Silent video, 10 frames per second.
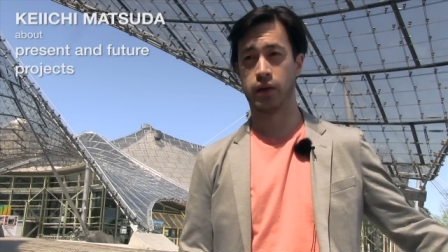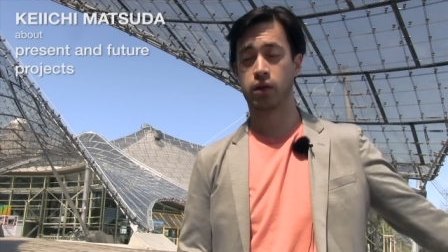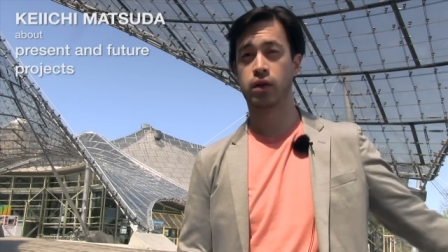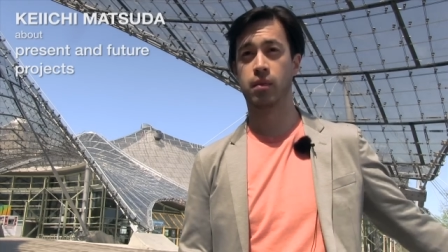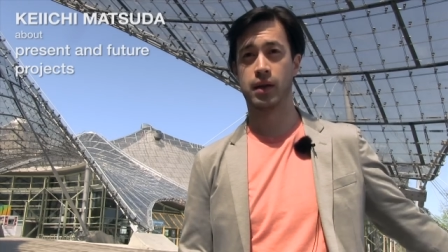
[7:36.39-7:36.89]
in
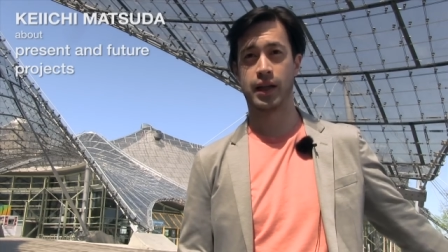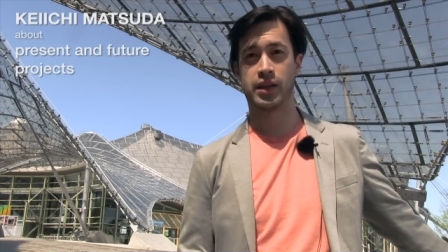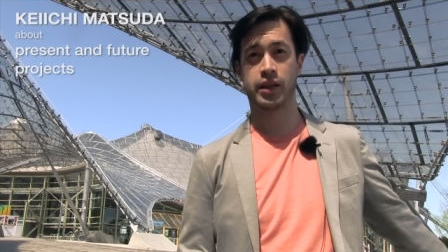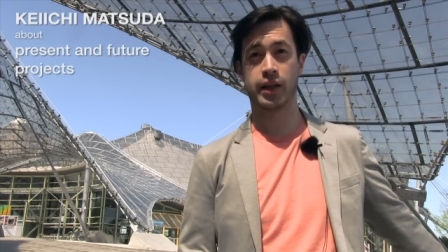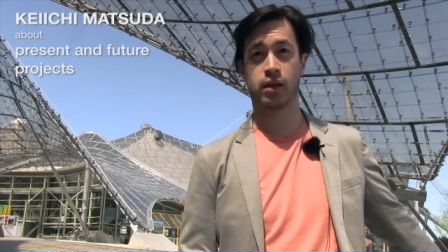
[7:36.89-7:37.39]
October
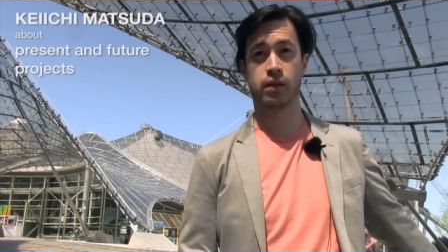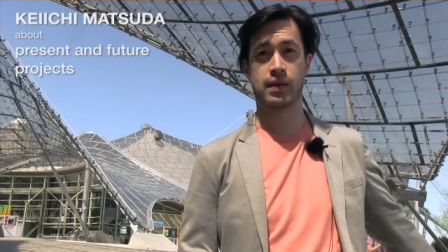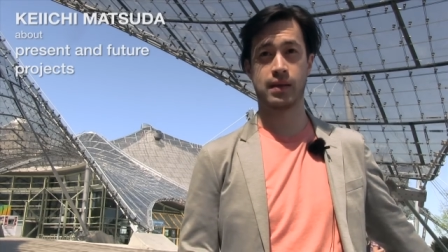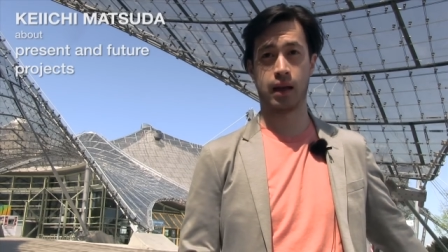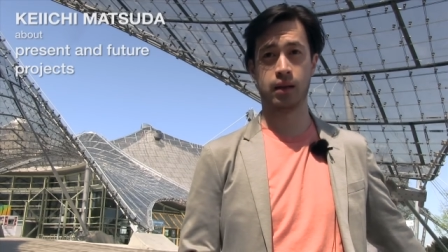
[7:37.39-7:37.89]
last year called
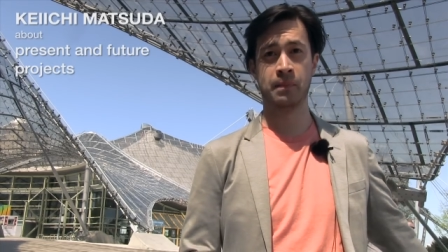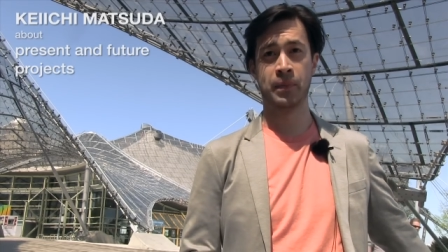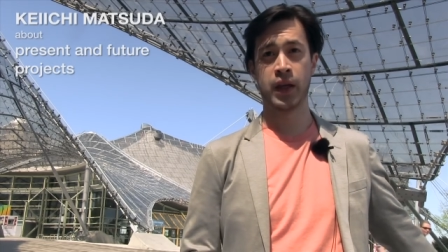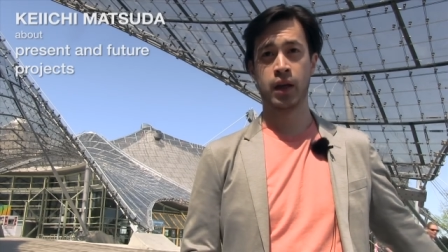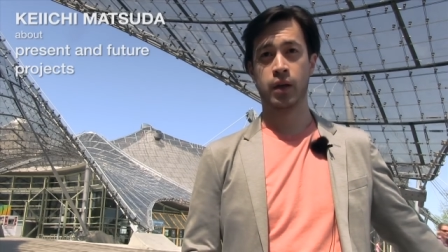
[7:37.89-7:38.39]
Cell,
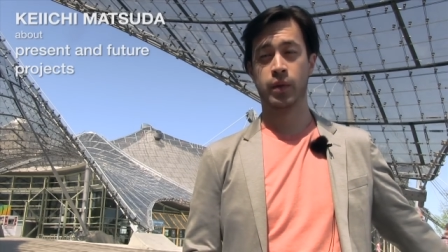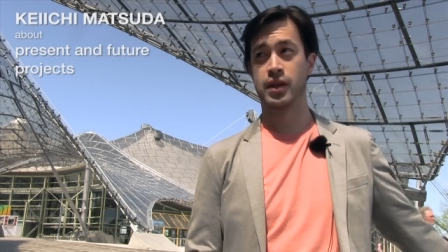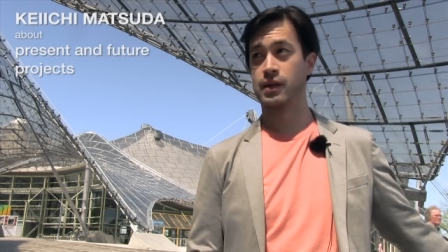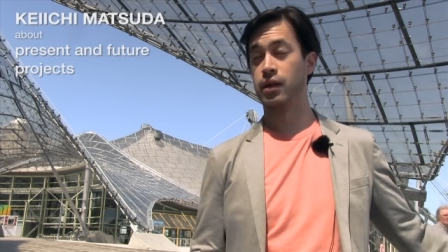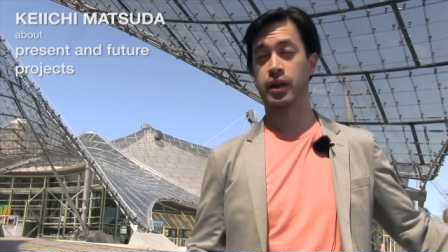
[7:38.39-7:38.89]

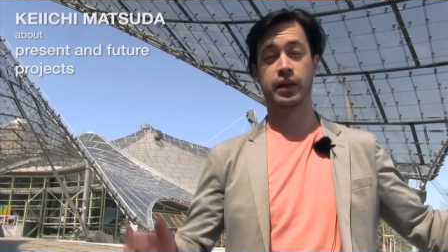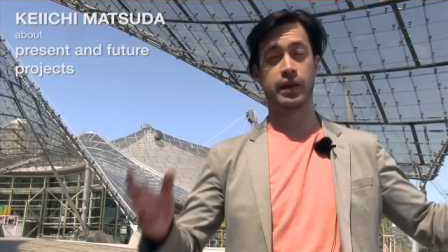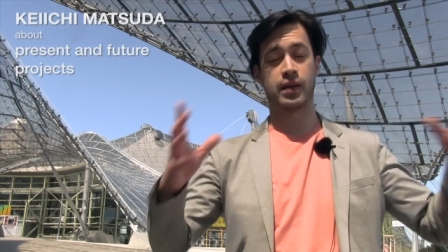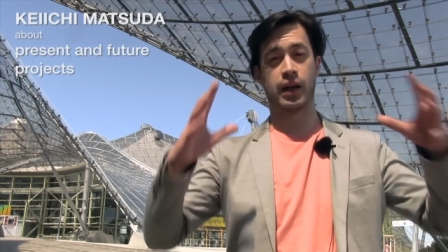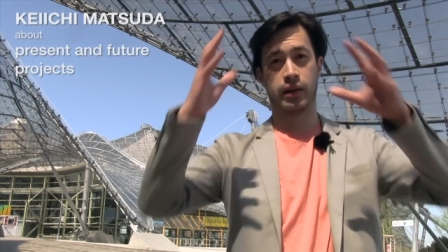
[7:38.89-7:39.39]
which is looking at
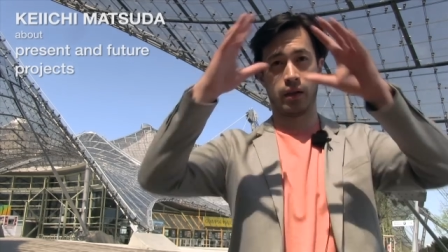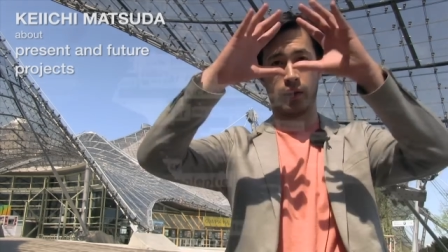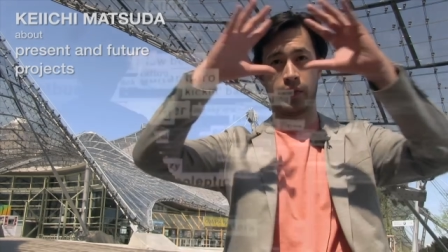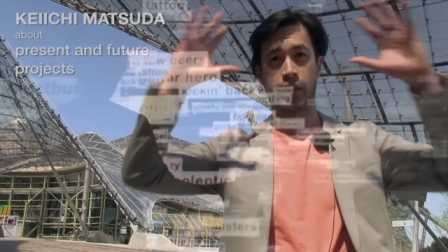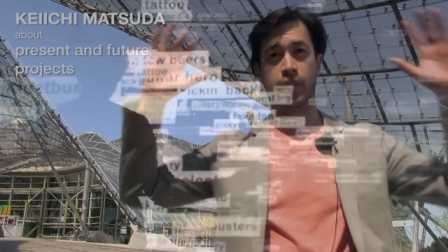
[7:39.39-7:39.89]
this
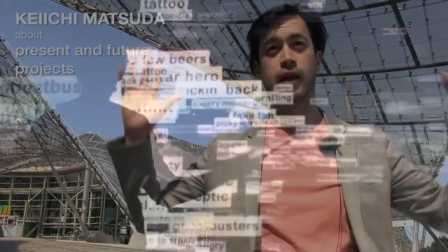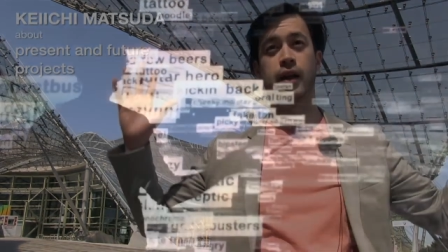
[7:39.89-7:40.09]
idea of the